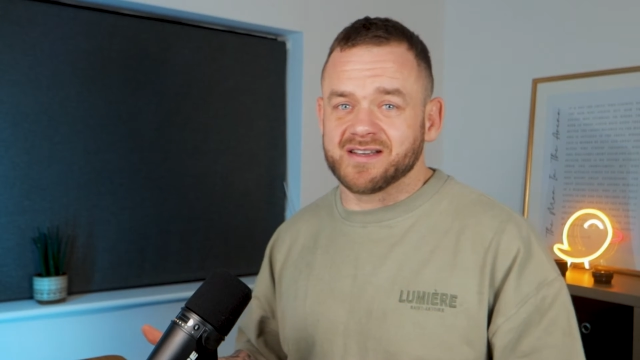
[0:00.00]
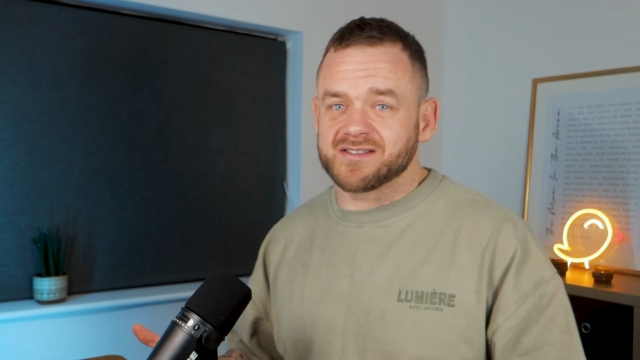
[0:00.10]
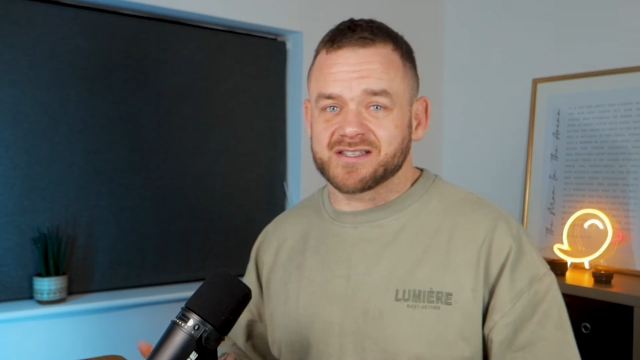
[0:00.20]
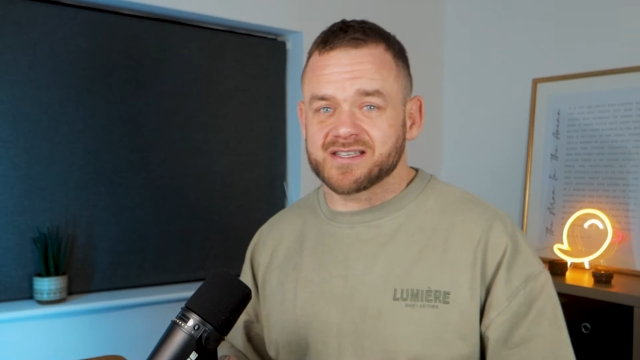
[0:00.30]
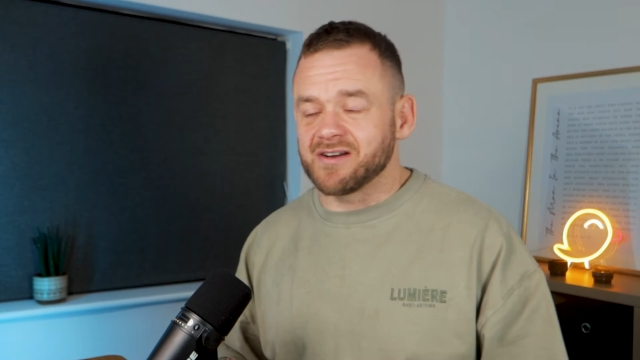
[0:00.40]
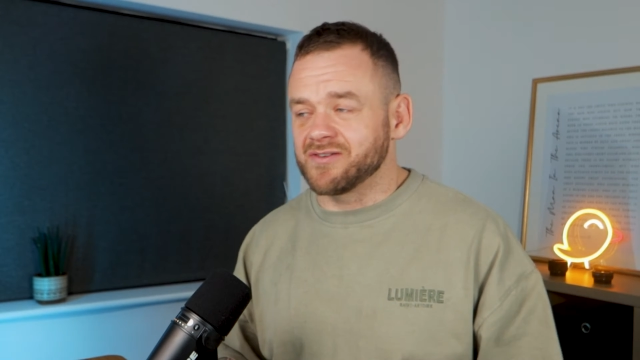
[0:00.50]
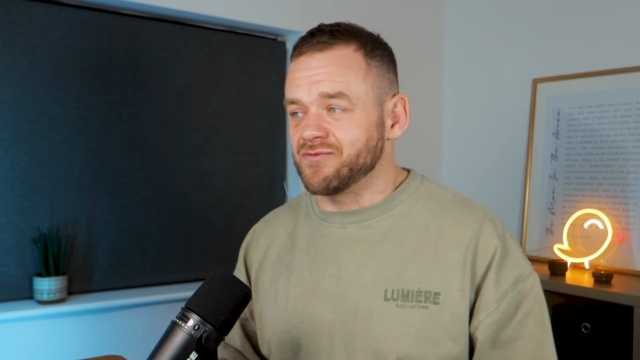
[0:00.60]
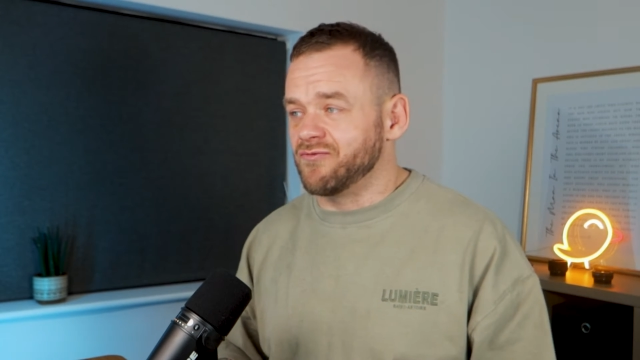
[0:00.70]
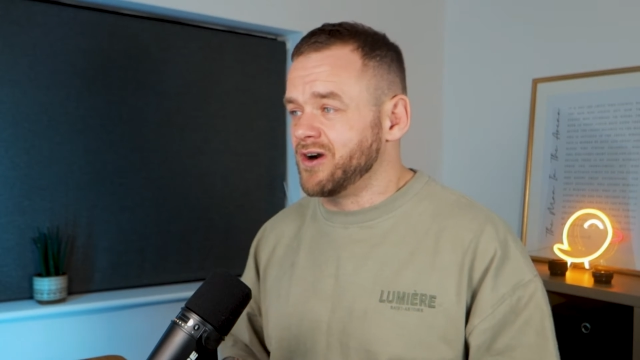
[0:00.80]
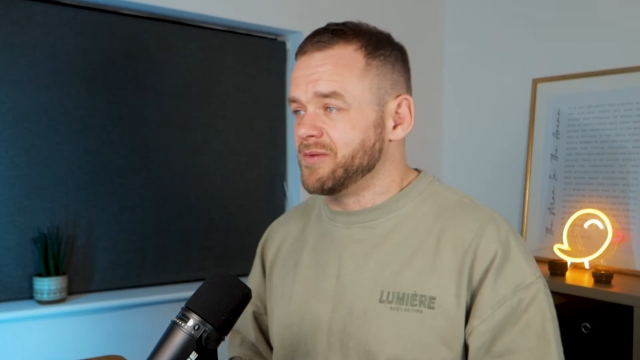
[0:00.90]
and it just
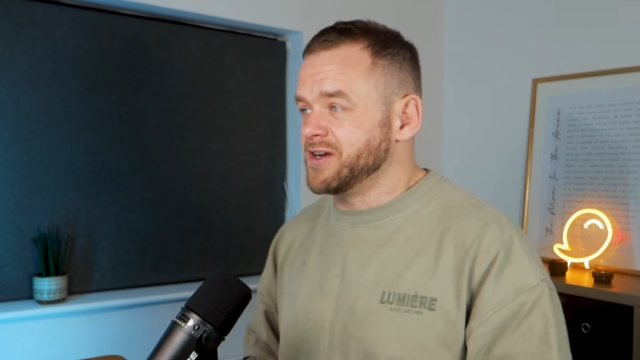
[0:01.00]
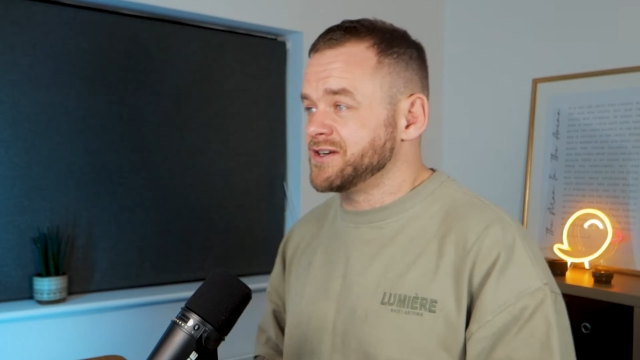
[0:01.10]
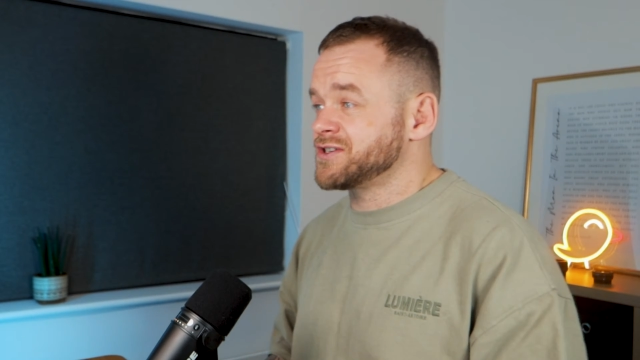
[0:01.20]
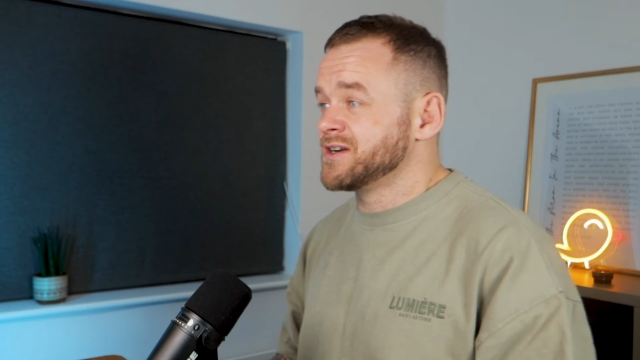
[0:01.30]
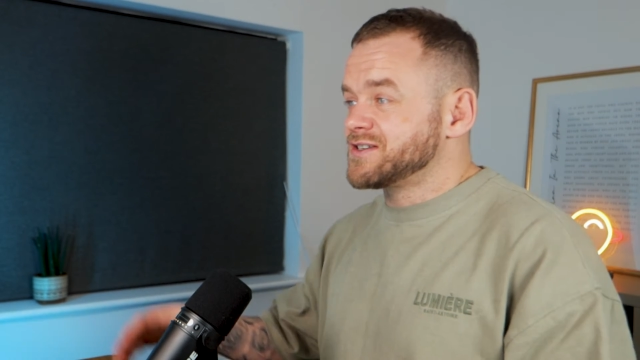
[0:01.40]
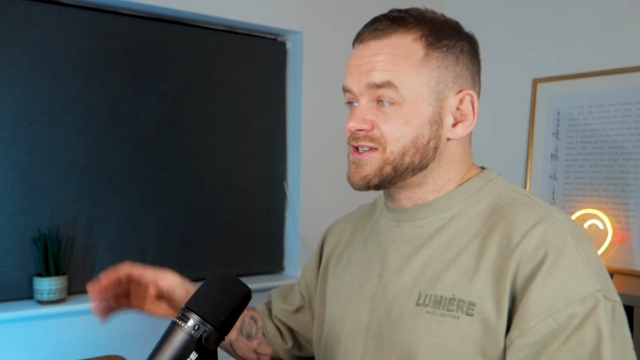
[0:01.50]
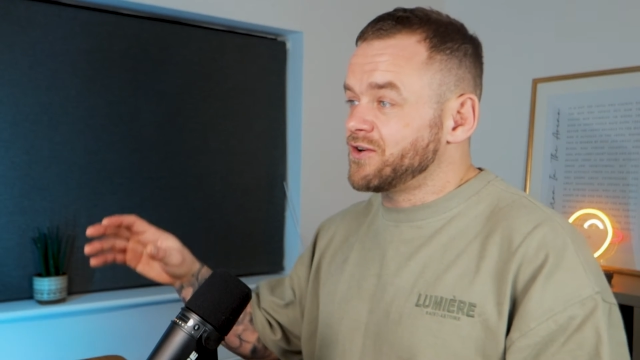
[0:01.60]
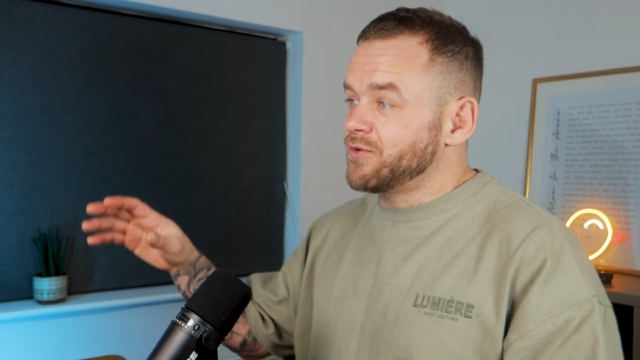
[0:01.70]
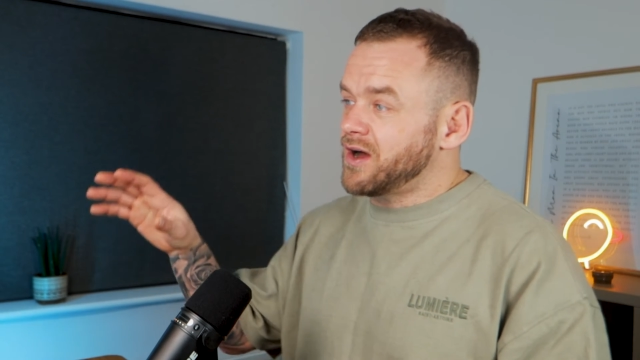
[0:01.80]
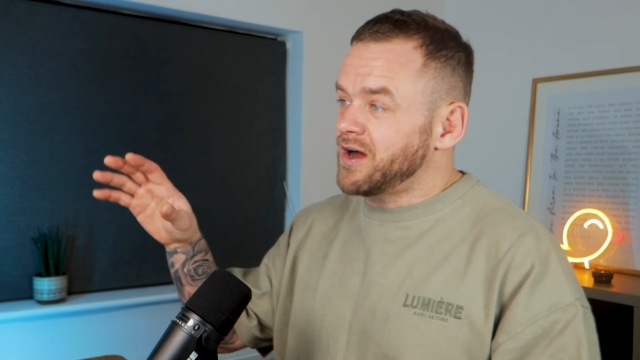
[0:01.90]
sounded rubbish.
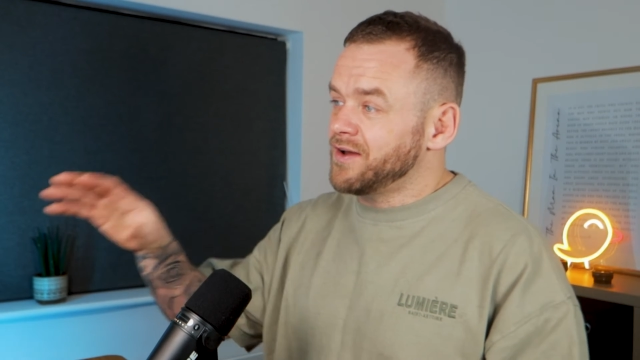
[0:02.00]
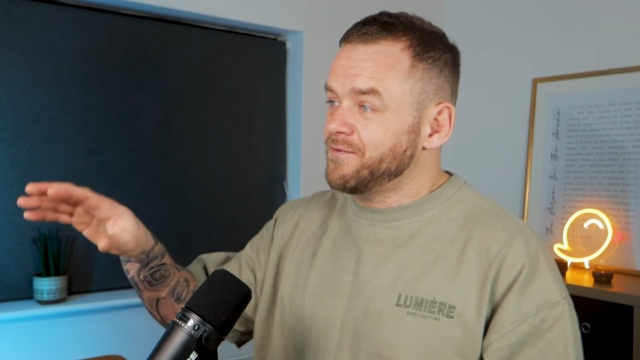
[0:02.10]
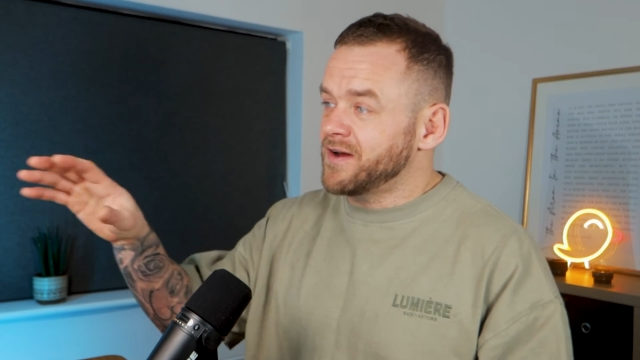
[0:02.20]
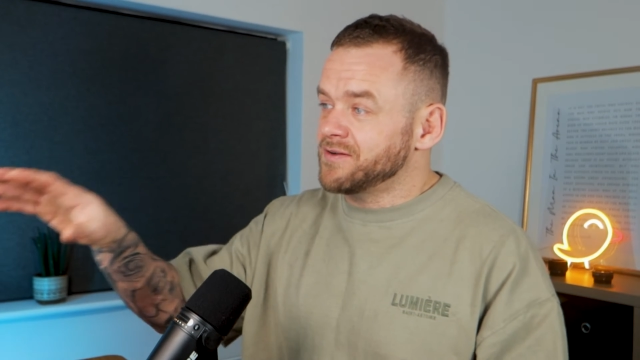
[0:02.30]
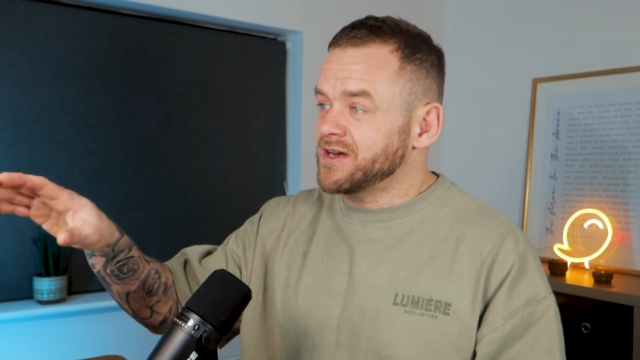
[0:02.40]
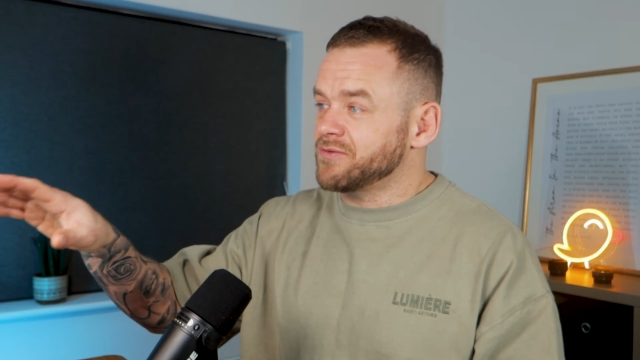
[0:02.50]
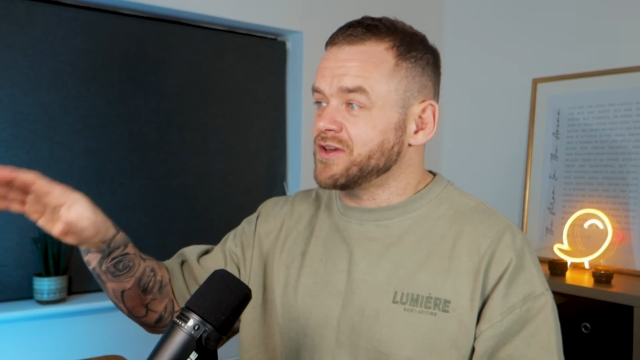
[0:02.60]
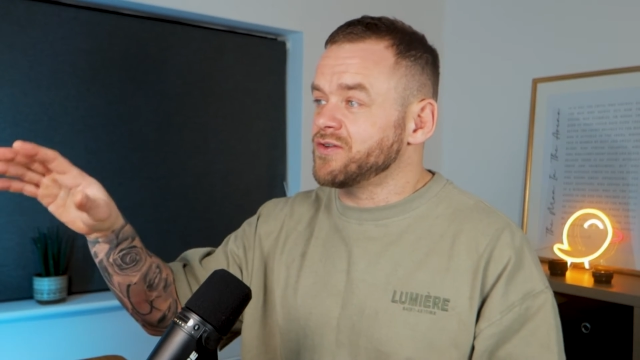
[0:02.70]
So I found out